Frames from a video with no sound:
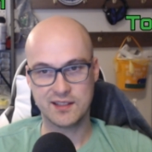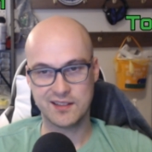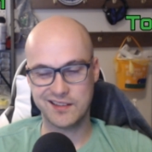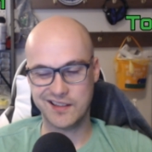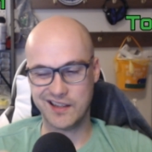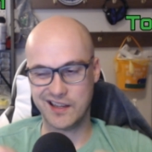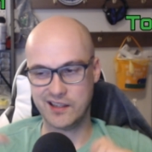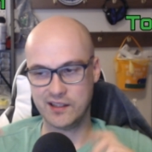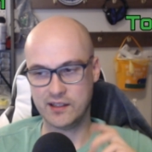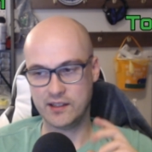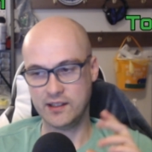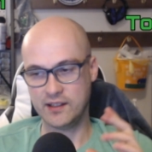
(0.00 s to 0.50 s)

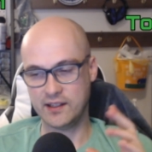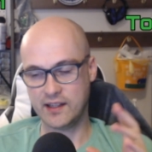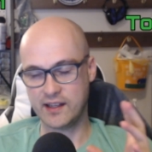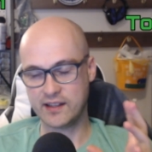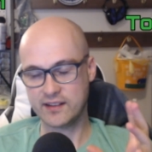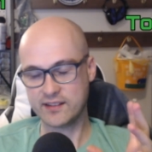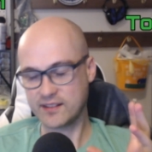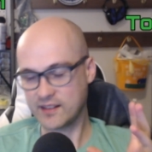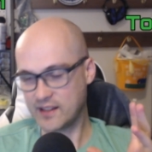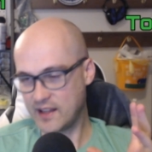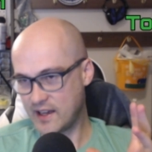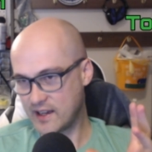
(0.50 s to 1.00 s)
Now,
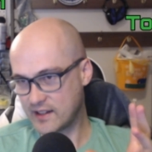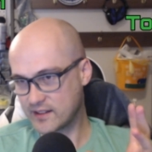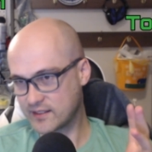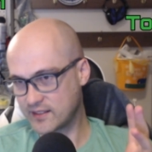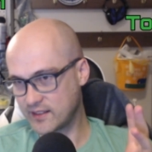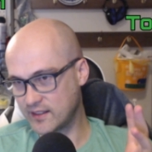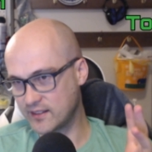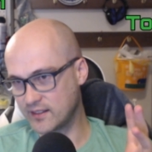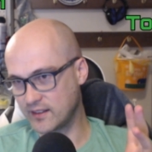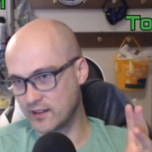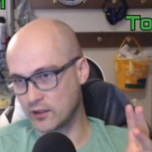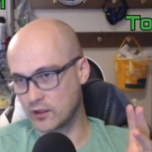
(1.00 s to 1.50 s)
it
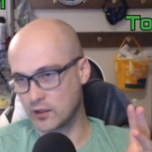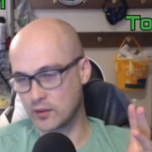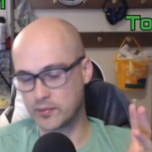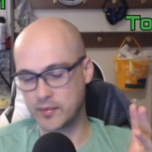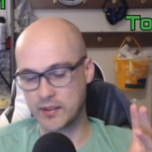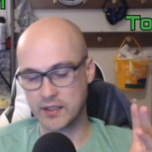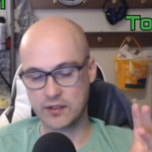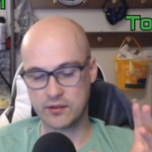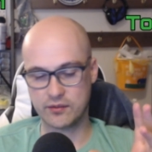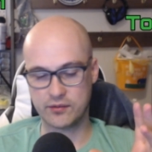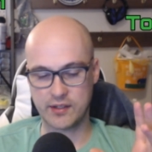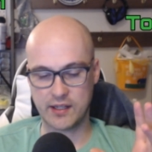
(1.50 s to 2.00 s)
acts as a little
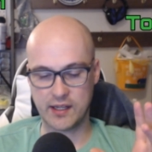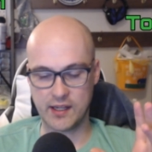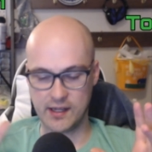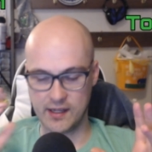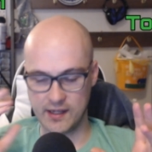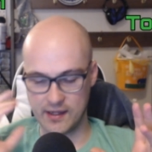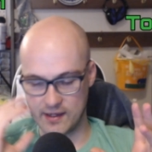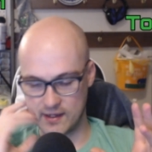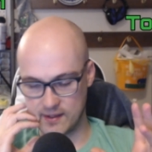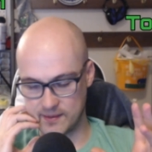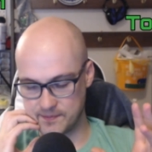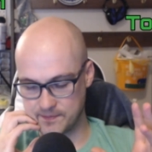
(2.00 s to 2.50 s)
bit of
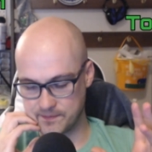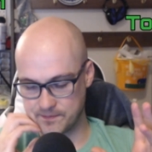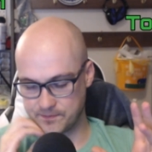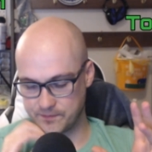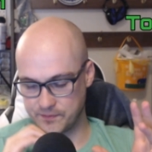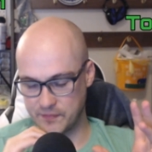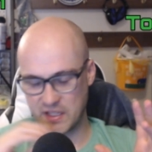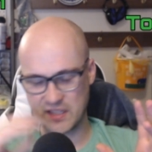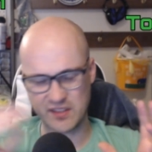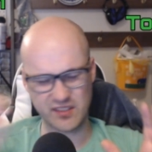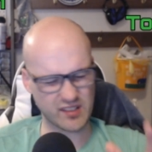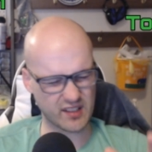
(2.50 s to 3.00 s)
a um,
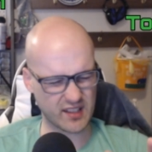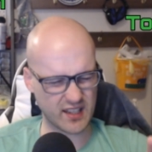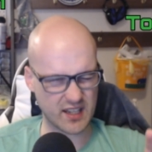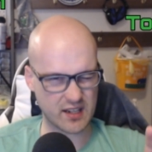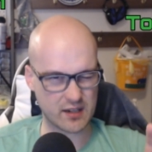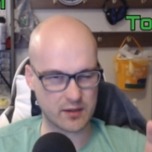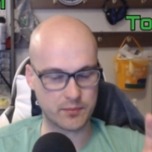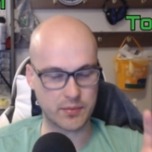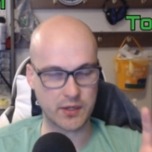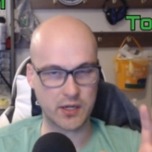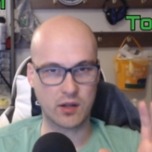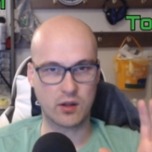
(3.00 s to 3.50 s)

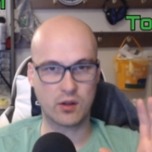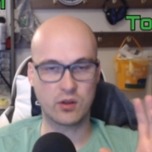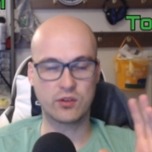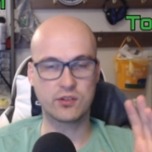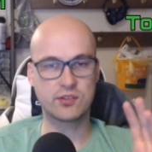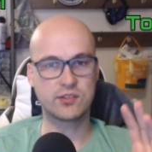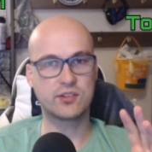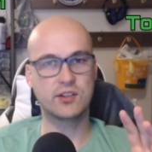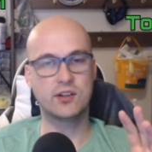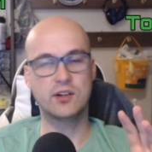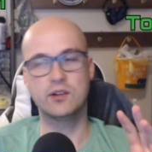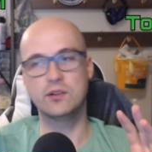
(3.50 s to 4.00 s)
insulator, but
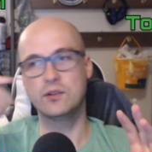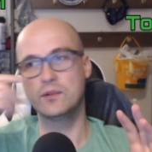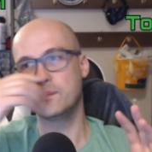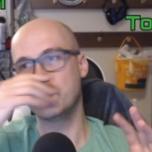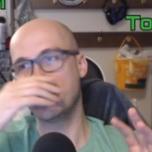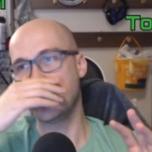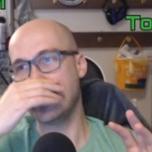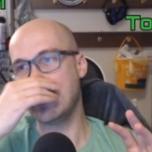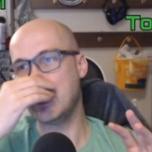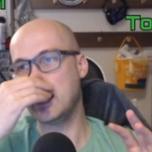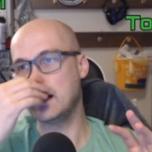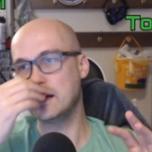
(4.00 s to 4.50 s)
also
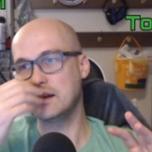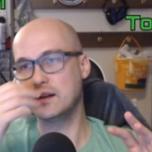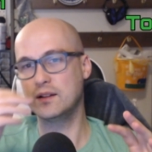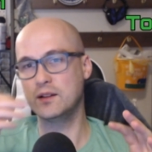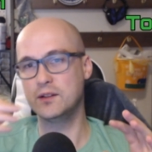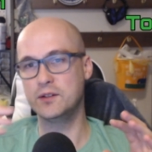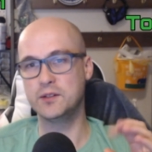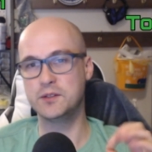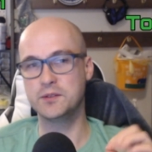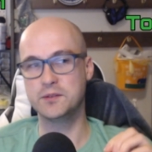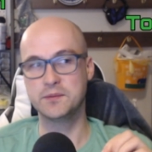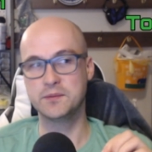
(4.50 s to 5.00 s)
the hot
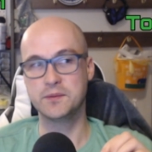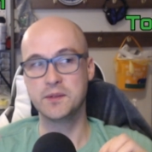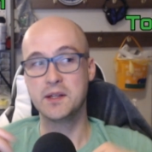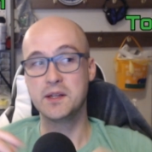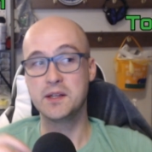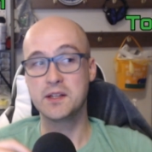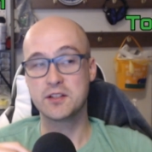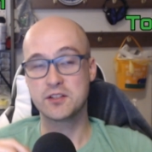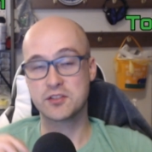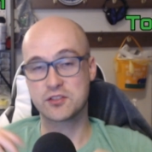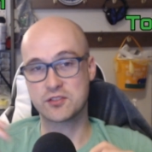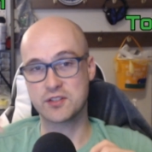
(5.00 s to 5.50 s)
glue
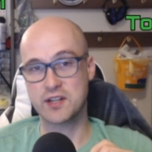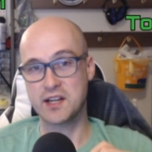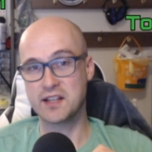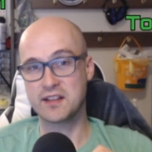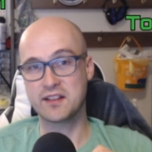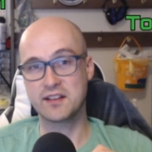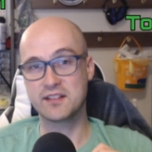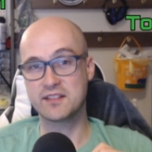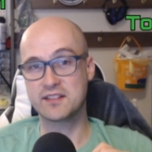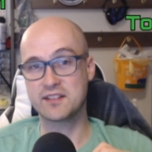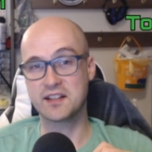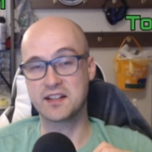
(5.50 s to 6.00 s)

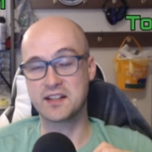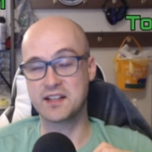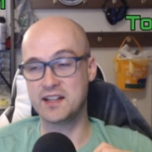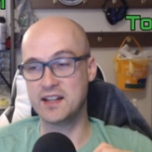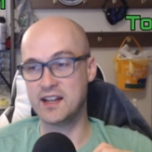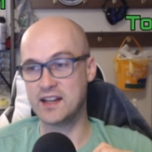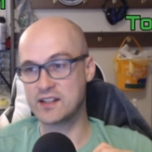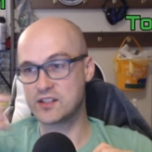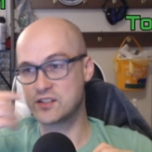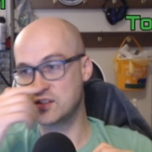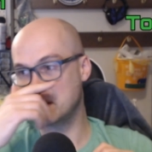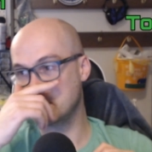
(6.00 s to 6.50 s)
strengthens the
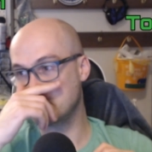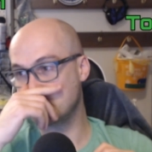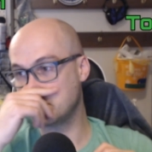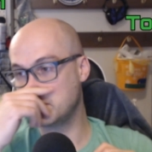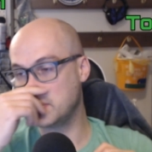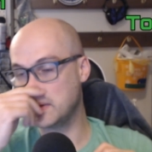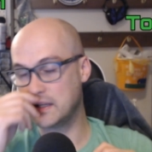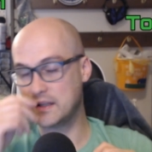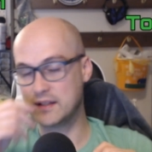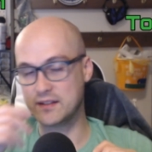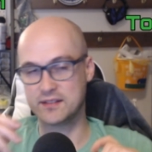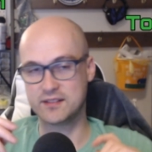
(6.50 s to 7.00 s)
connections
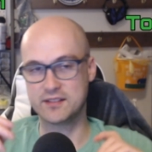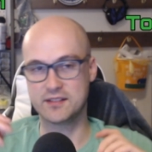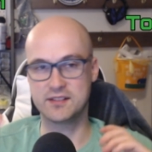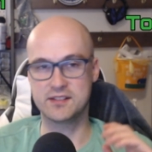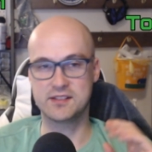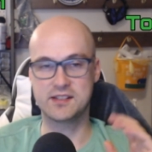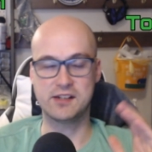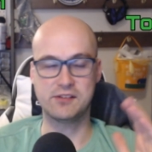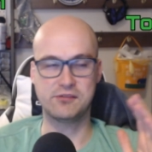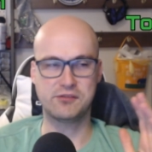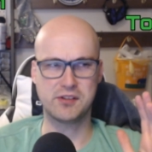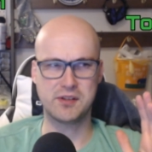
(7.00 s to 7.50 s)
because
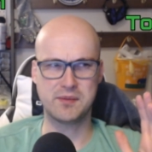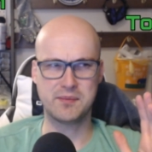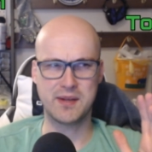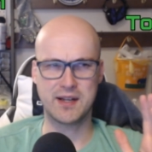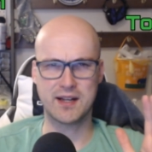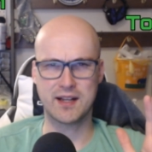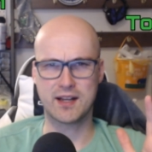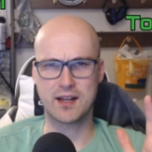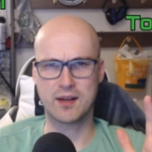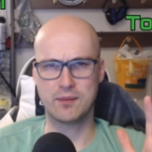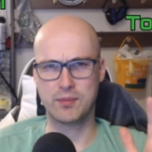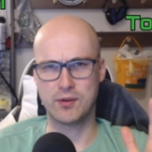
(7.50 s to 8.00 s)
there's definitely
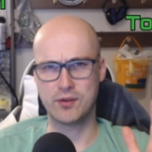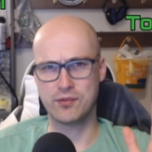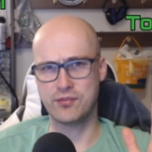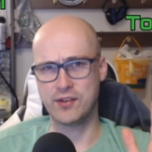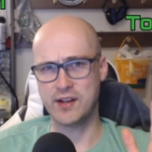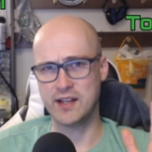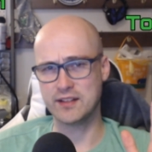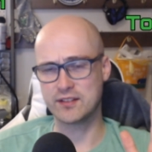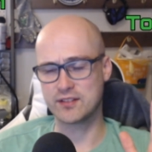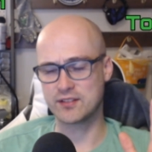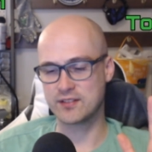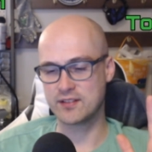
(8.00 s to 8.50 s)
been a couple
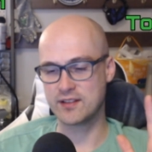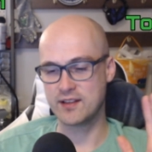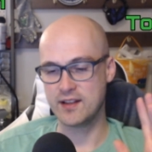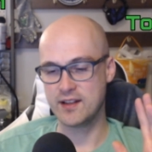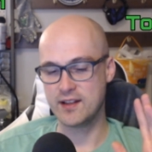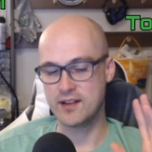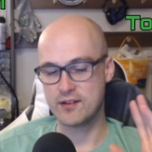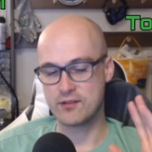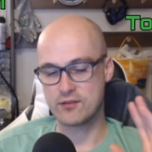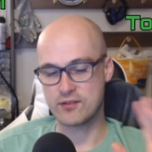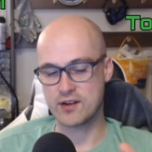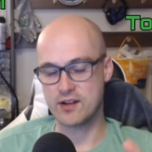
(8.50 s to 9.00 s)
fights
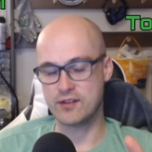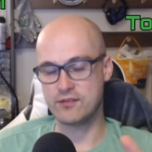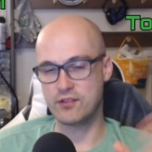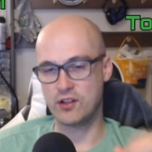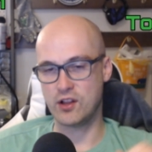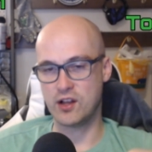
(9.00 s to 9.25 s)
where I've